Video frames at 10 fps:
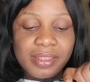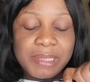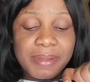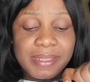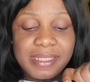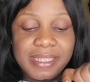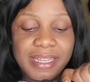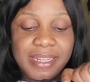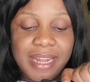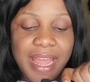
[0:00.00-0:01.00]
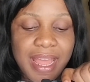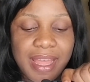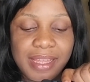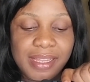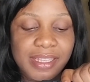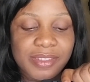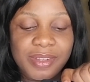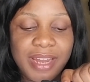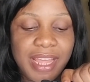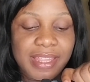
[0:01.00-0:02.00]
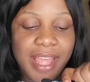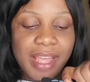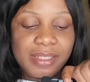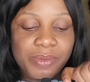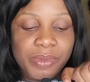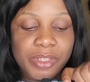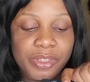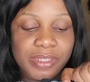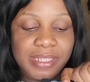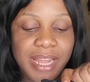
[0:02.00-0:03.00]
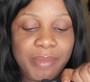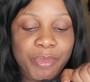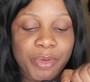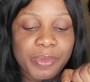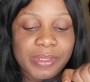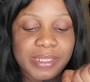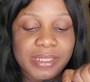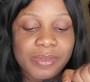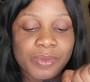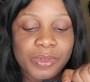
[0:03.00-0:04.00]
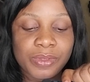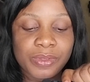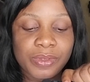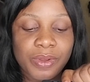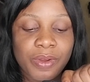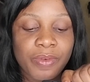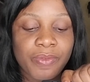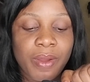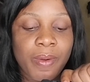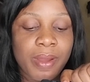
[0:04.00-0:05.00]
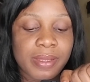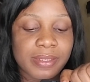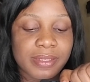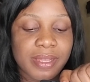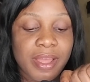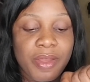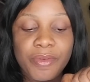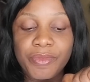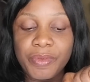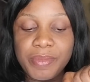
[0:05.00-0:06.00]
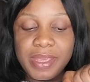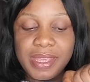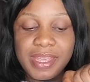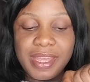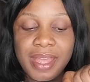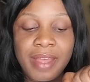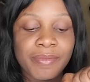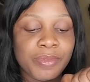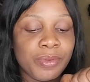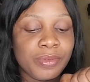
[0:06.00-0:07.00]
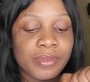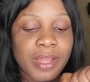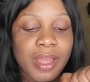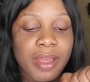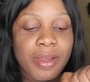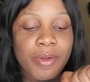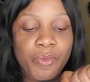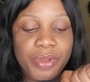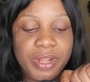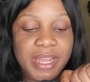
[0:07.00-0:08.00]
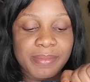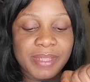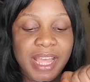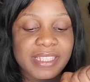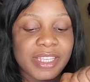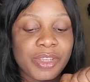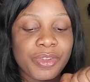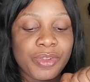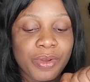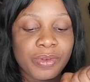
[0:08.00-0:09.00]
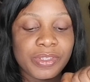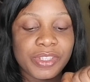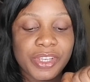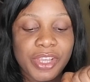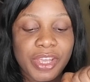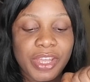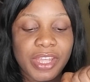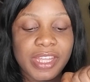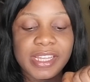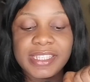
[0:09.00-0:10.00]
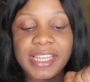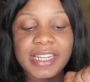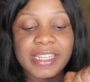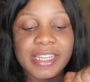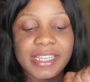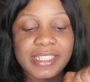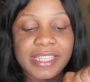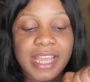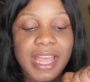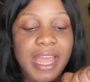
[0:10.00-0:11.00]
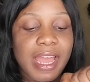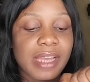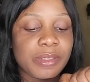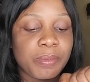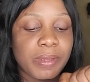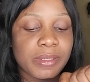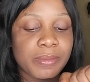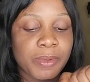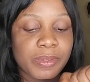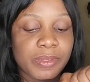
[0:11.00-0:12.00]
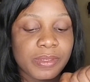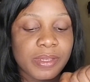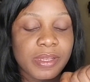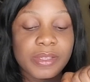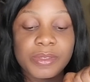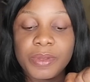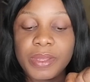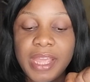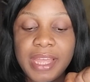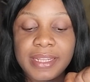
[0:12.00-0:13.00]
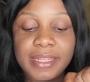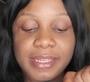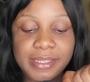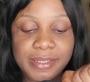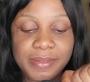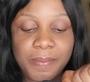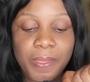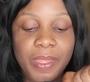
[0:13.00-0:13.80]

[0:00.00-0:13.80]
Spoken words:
This person said, nah, it's not like that. We just like promoting one of ours. For me, I've known Williams as a young GK in his early days as a passport, so he earned this.